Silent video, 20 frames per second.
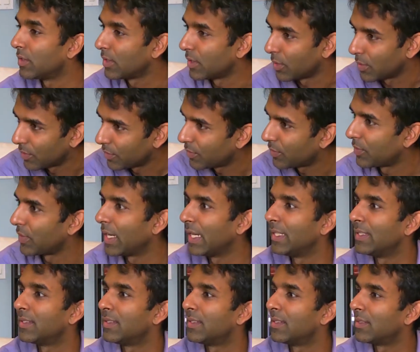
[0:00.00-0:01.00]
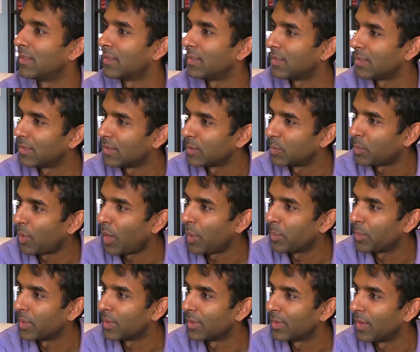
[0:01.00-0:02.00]
you know, the phrase that, that is
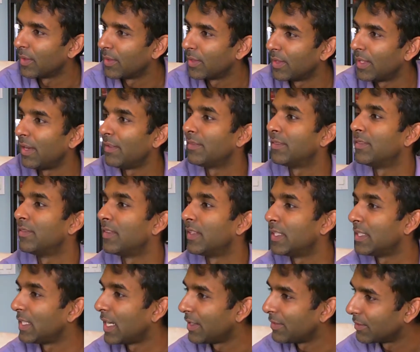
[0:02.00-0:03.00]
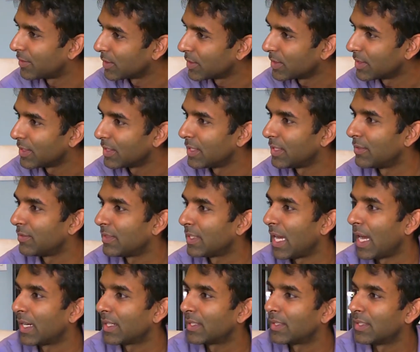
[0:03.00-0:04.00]
popular on the left of a diversity of
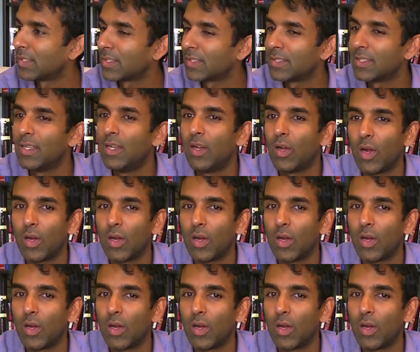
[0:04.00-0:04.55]
tactics?